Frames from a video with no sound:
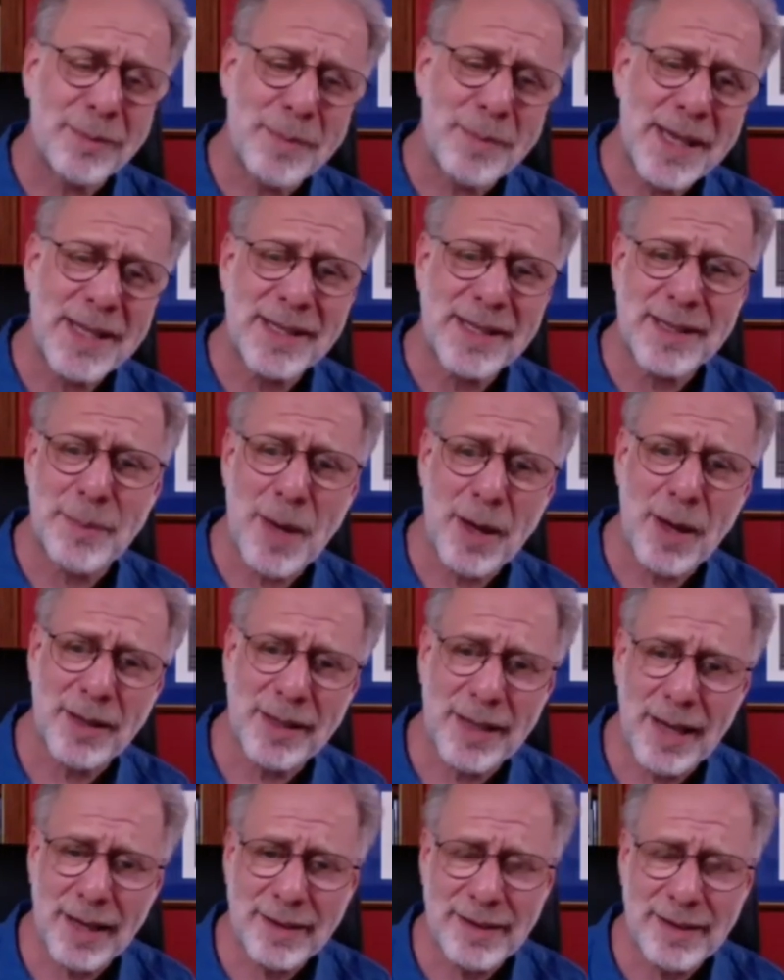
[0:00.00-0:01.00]
myths about
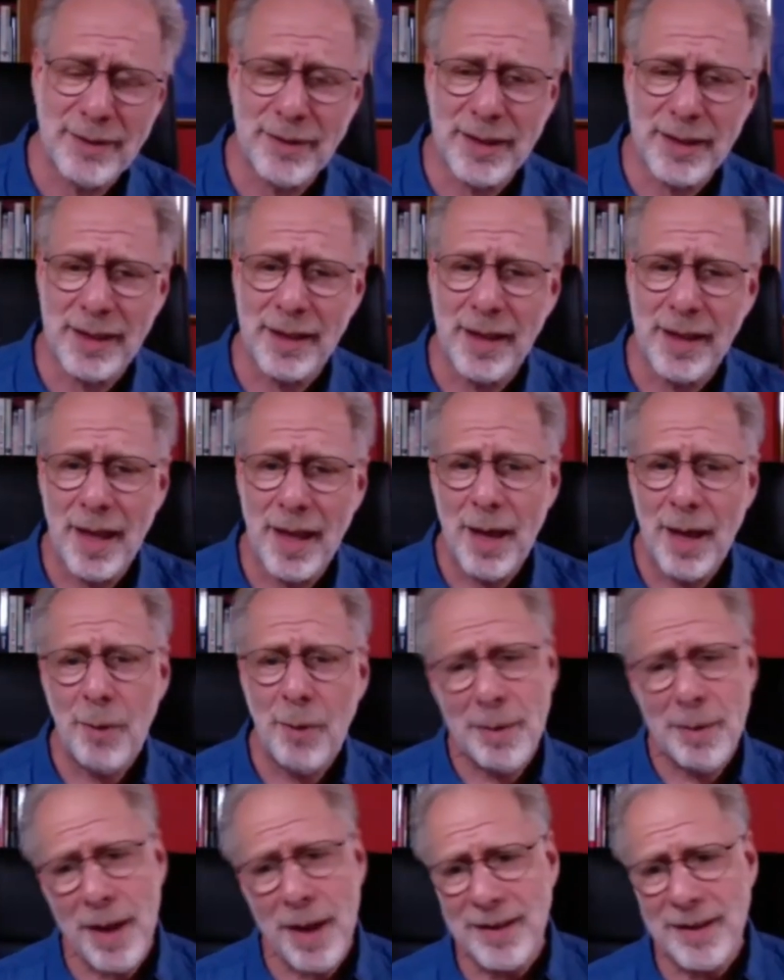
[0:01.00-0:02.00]
inactivity. What
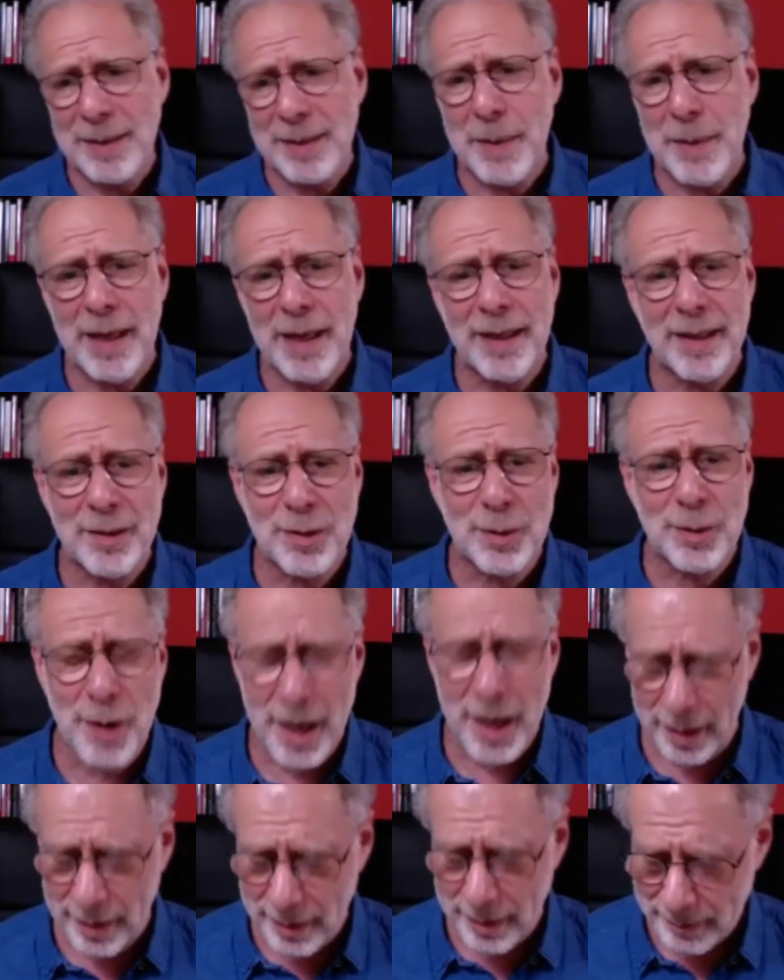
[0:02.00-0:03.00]
about speed and
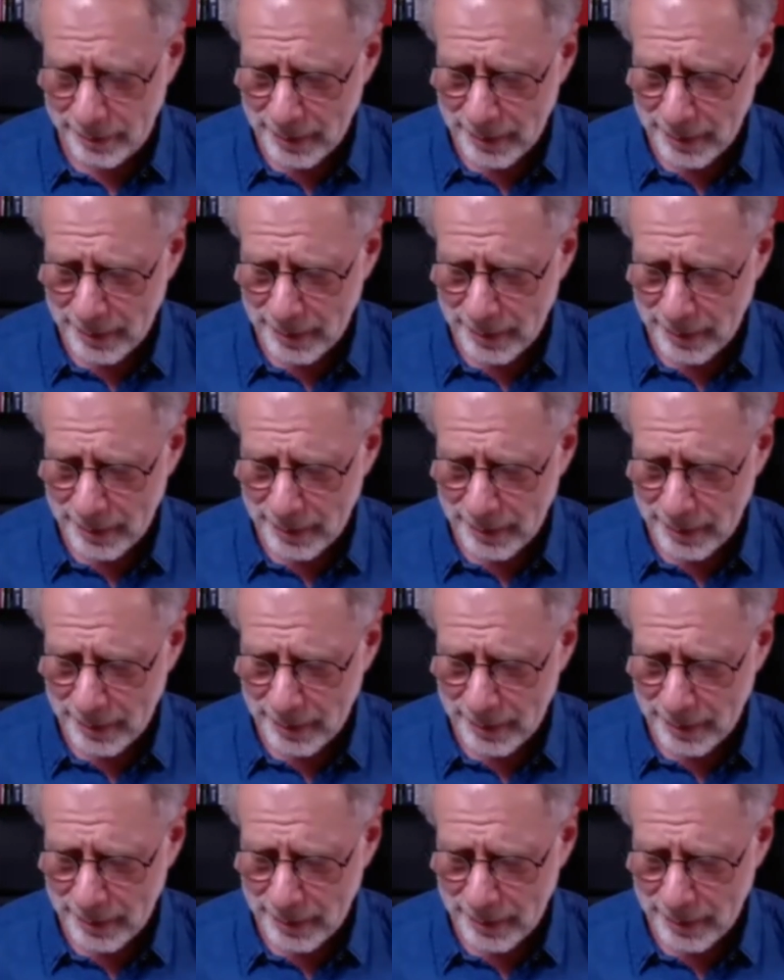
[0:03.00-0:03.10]
strength?